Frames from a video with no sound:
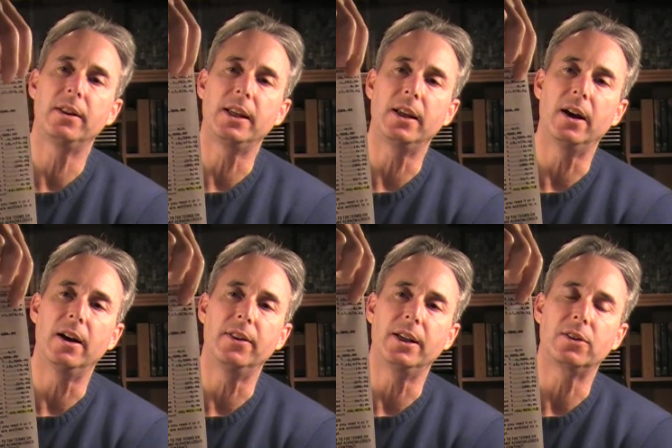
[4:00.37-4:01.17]
the
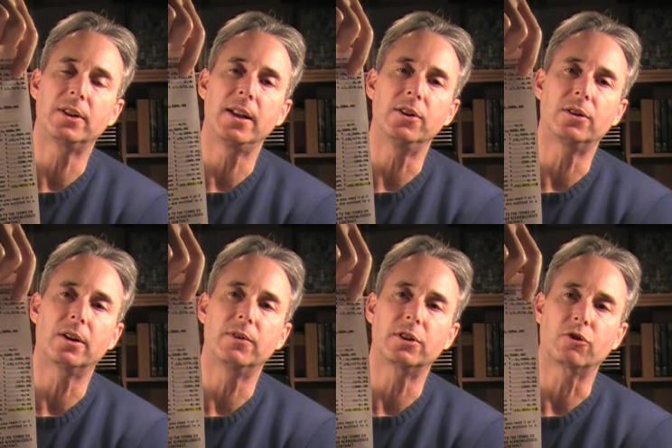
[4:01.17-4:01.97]
extended
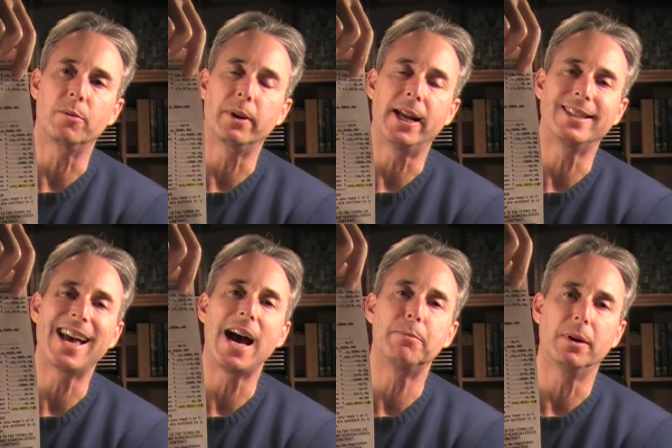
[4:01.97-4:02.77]
service agreement on
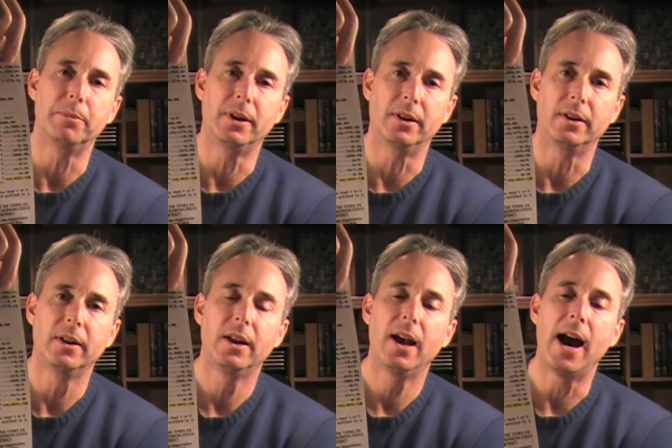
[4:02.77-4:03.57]
top up here.
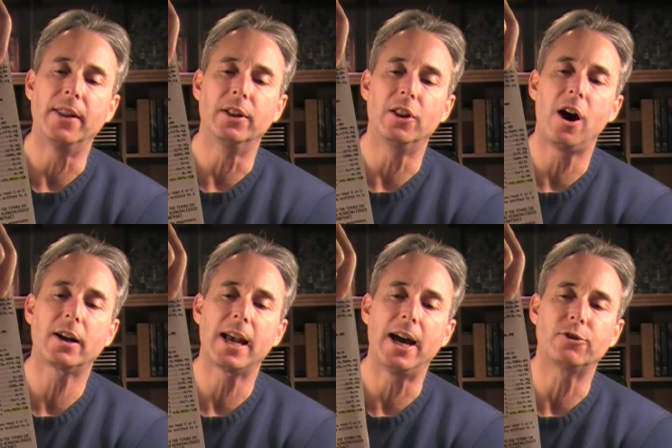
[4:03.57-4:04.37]
On the law
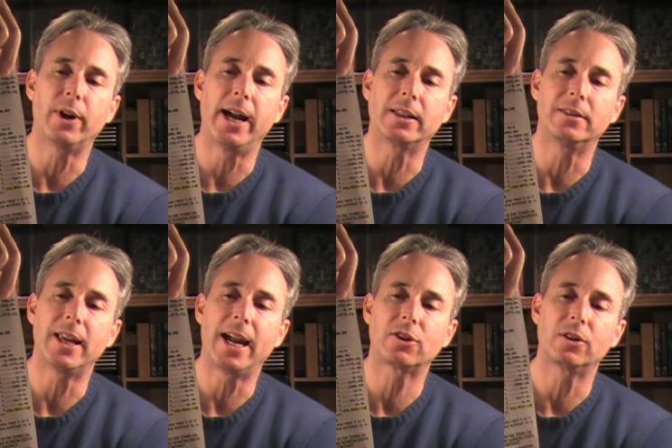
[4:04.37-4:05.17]
contract, it's
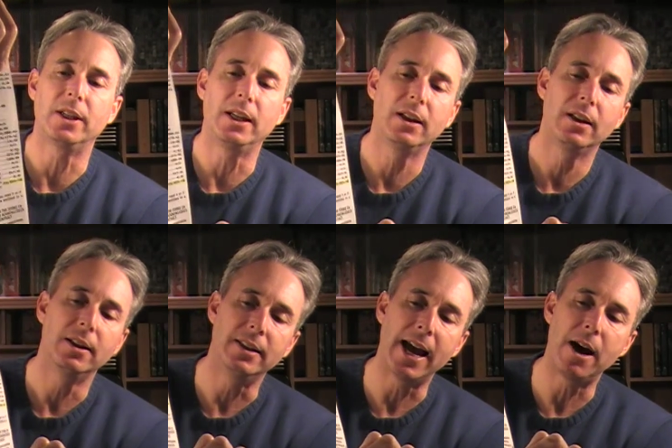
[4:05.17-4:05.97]
actually
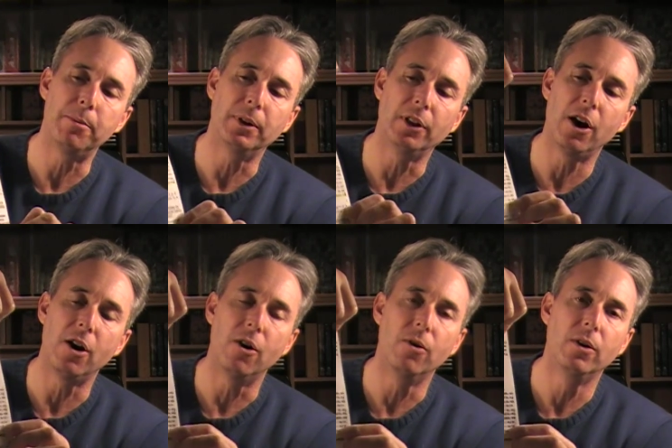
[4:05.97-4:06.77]
down
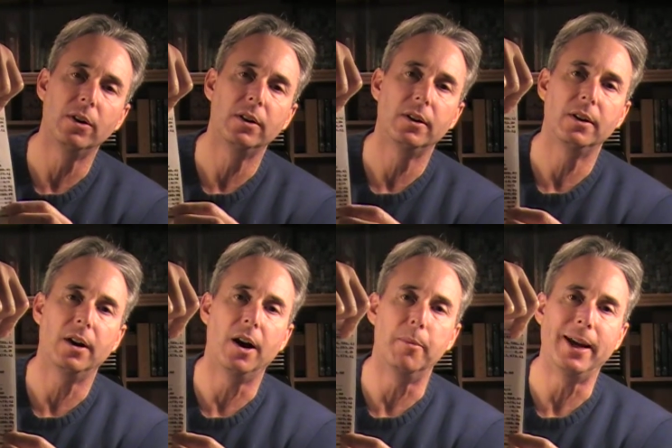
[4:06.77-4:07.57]
below
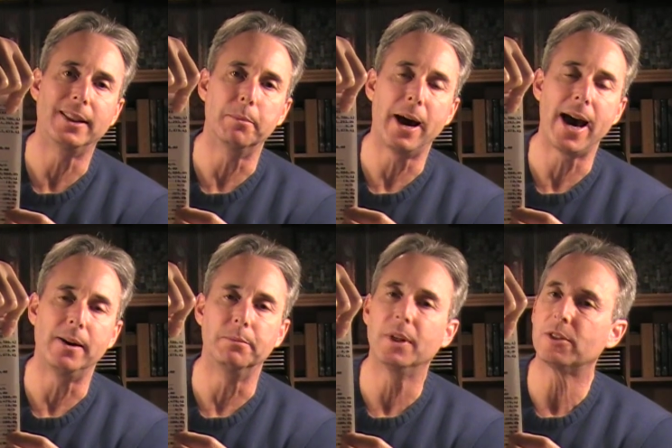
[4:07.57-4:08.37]
at the
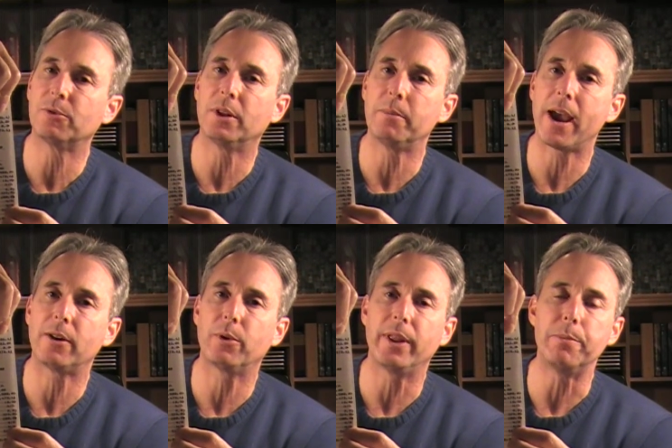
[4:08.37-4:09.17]
bottom. It doesn't really matter
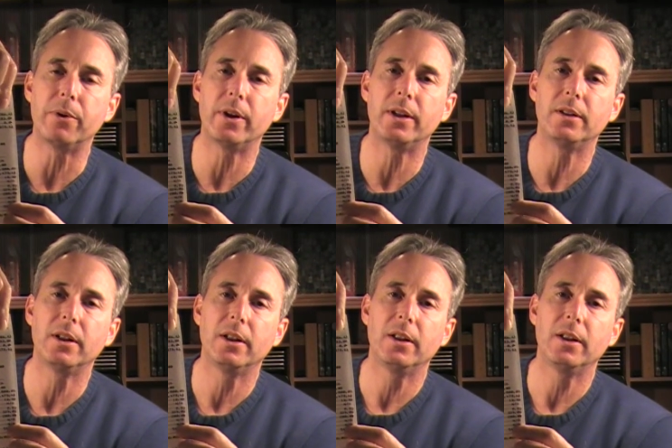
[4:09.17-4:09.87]
where they put it.